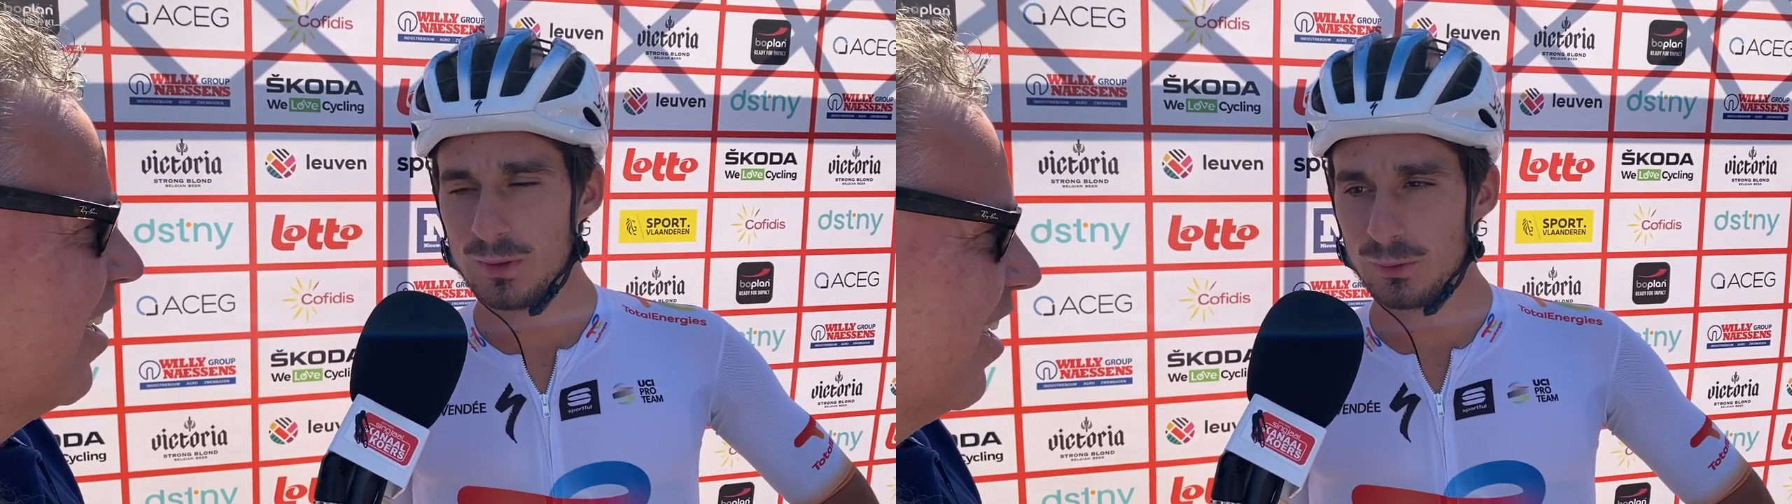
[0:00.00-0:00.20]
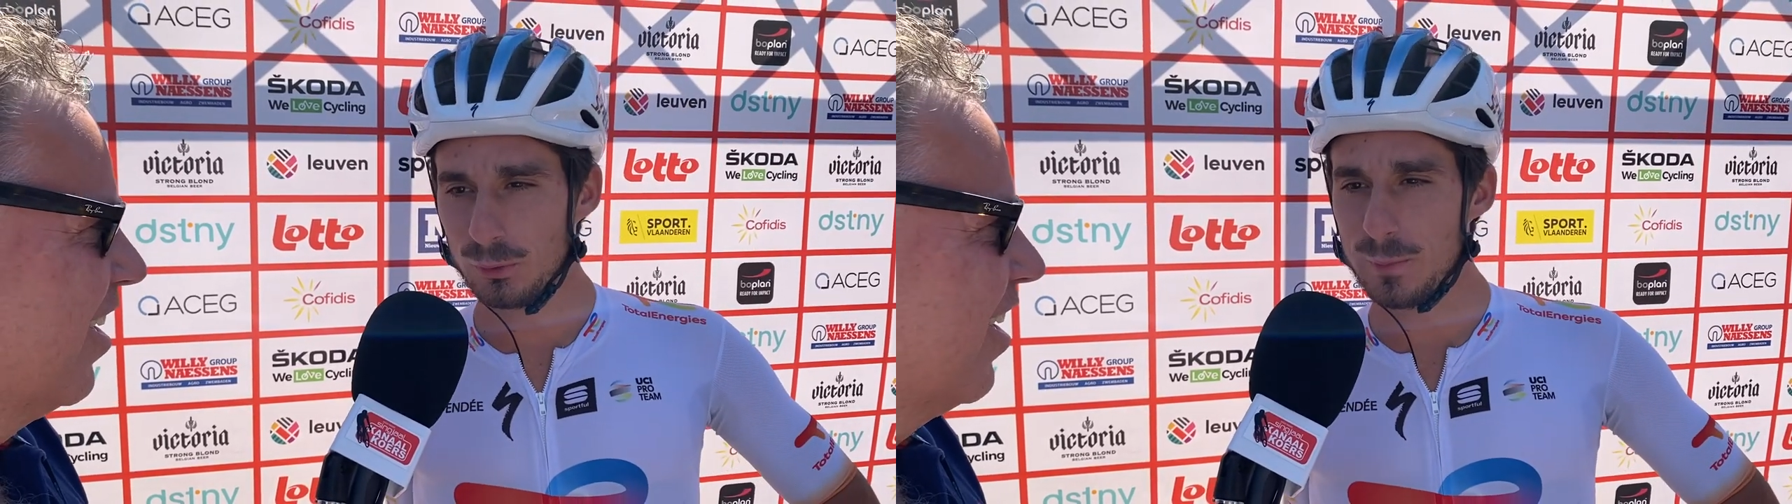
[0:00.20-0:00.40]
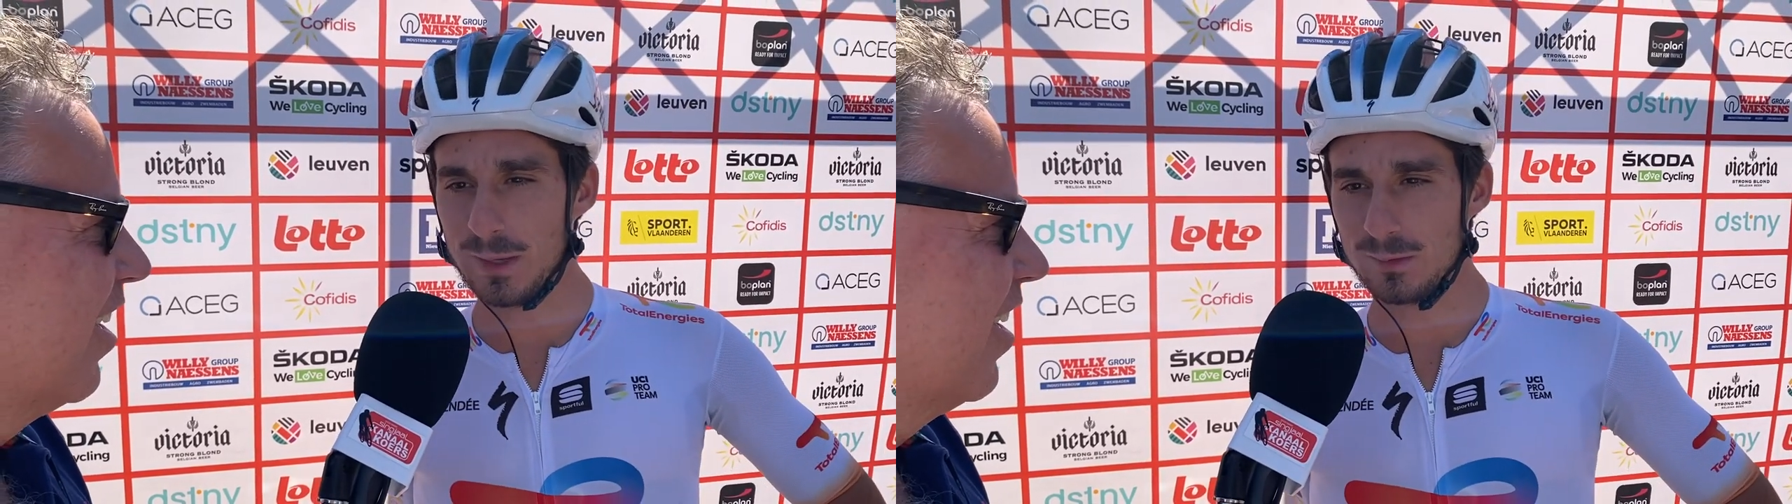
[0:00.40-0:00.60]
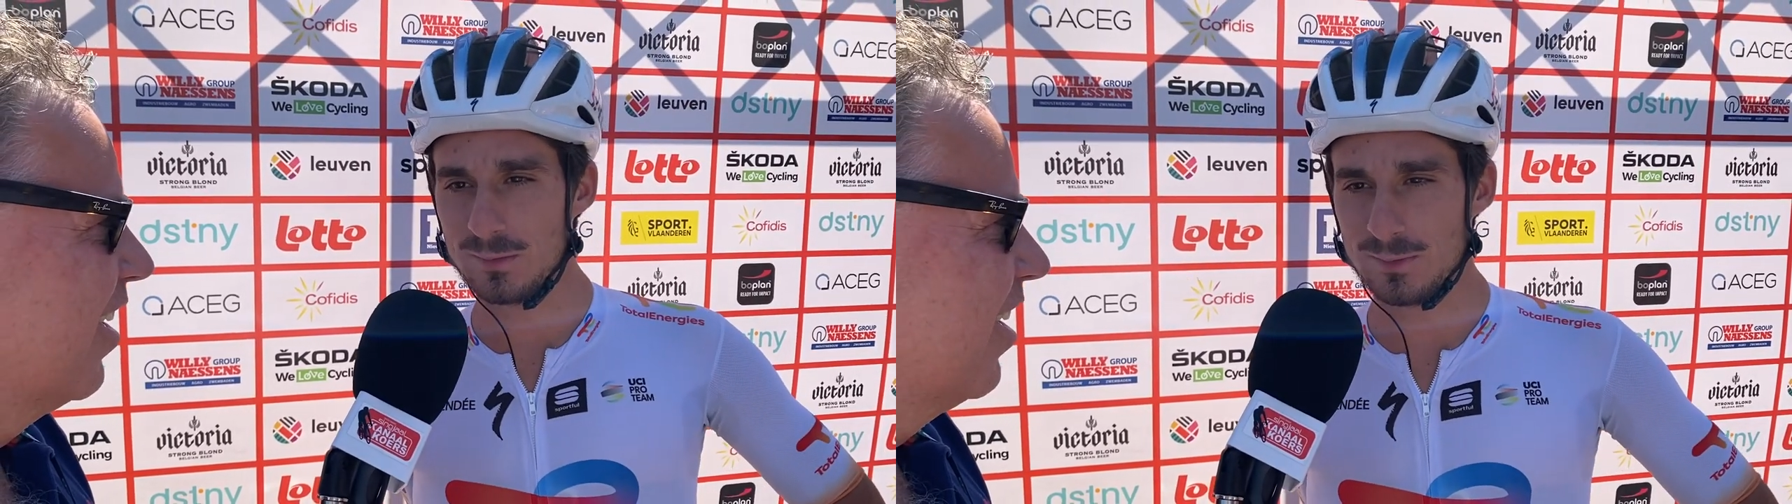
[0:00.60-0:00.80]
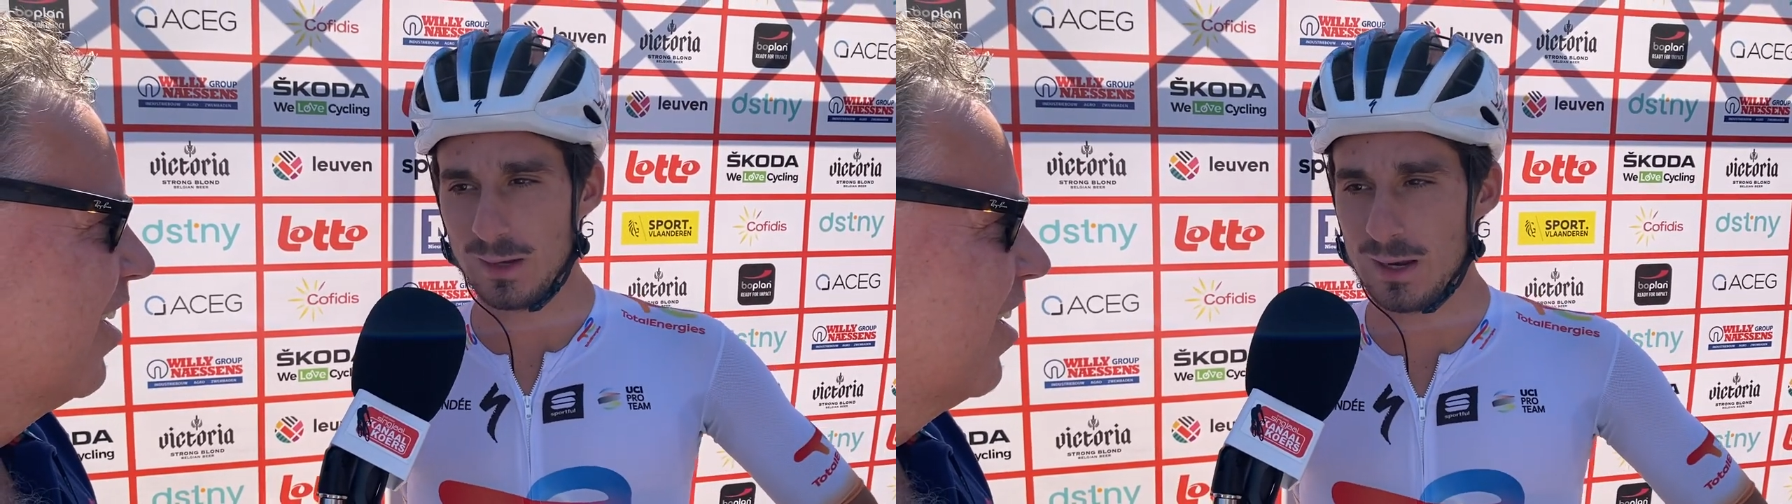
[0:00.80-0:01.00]
to make
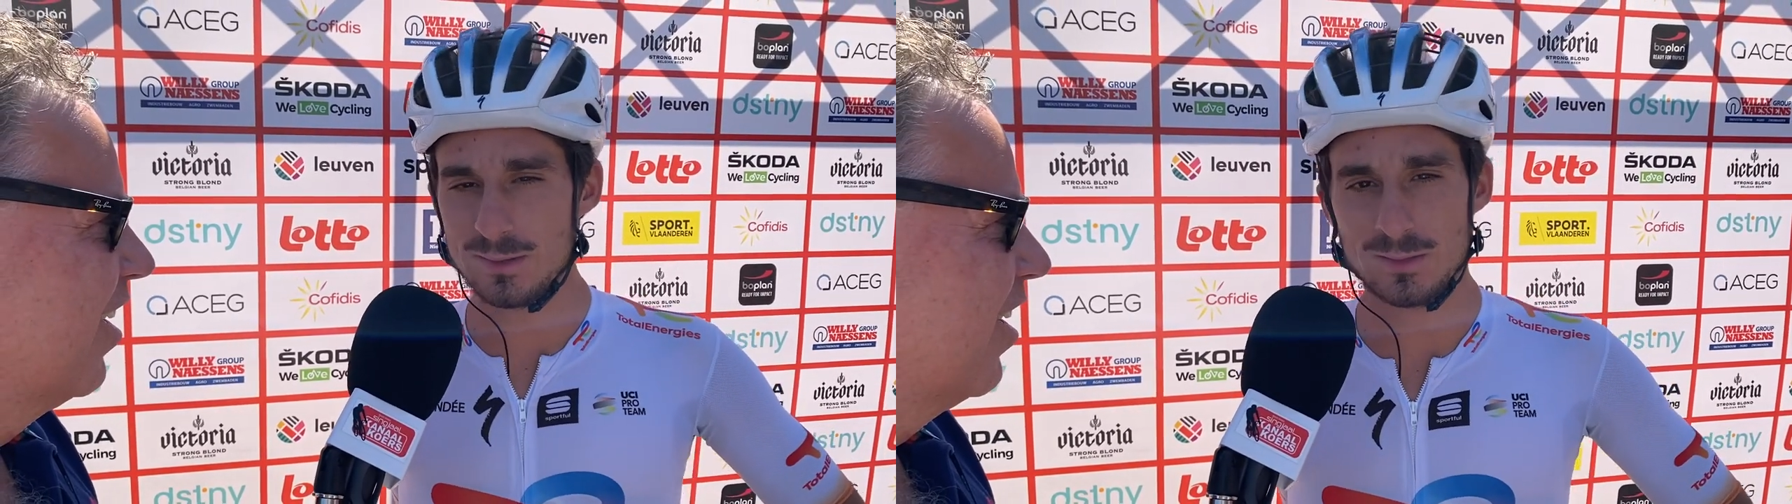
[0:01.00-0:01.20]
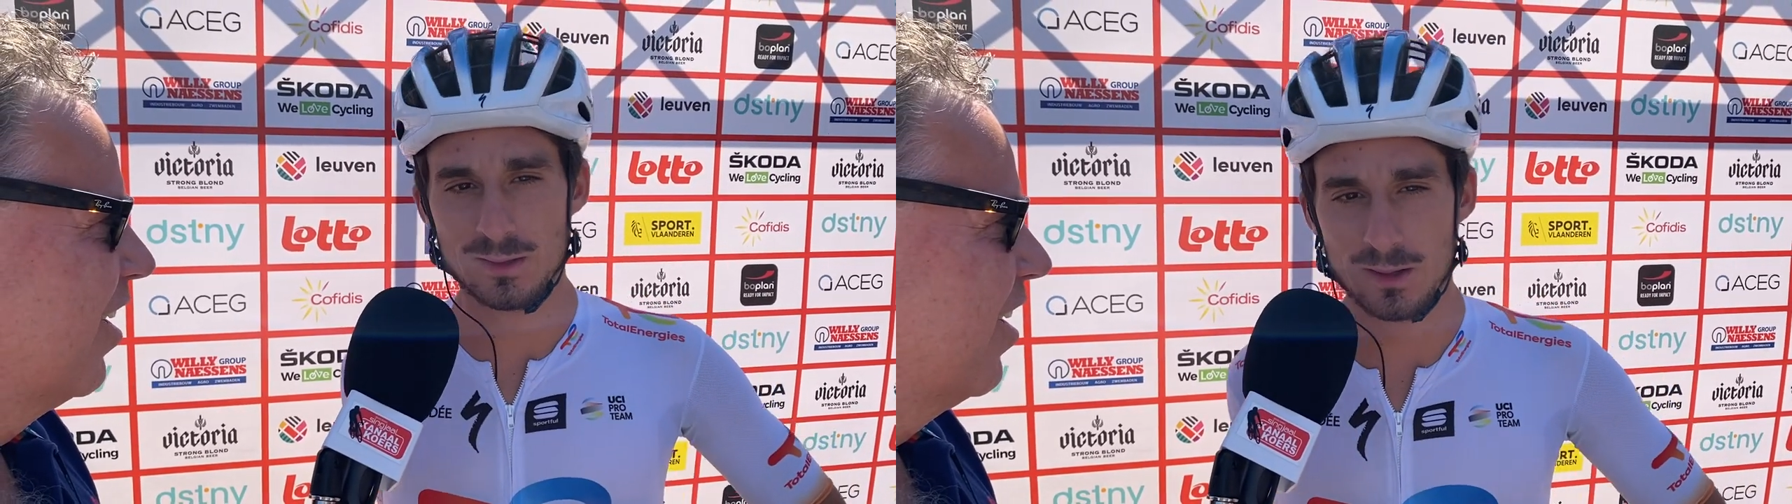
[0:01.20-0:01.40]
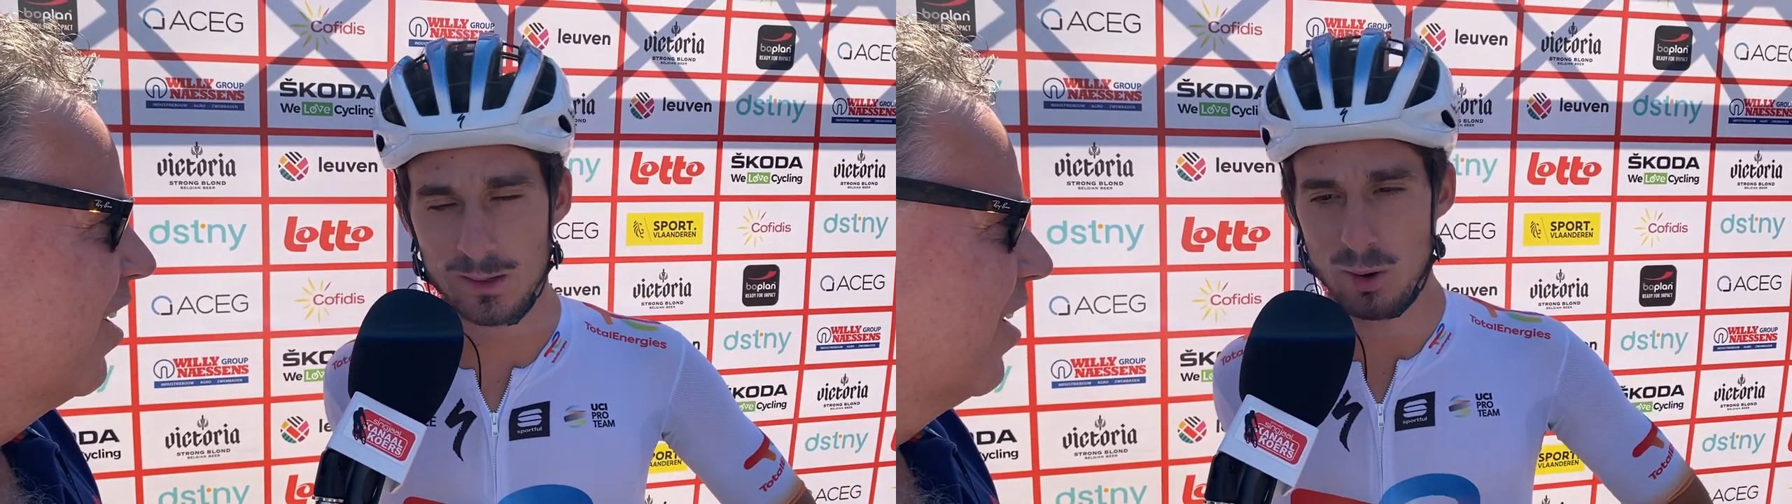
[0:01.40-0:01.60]
this race and